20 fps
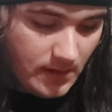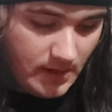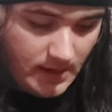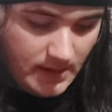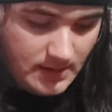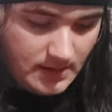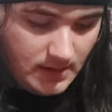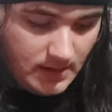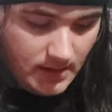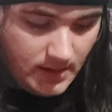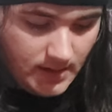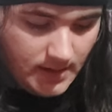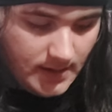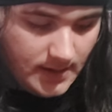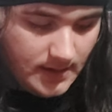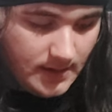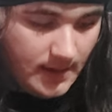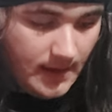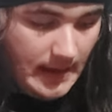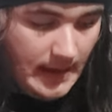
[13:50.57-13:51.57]
and
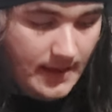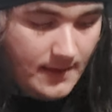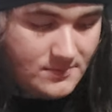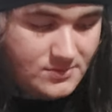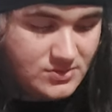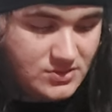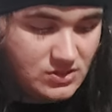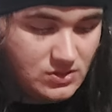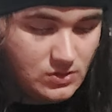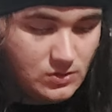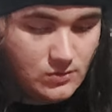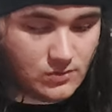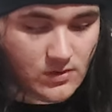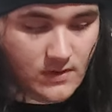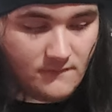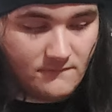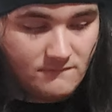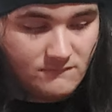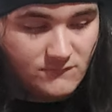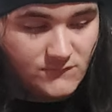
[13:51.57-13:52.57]
I
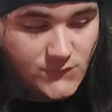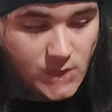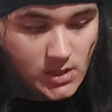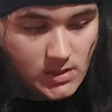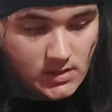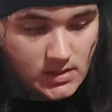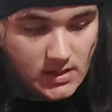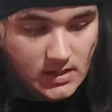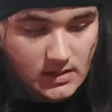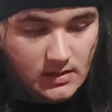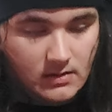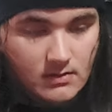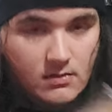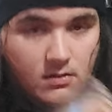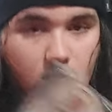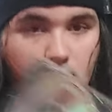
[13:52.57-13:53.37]
absolutely fucking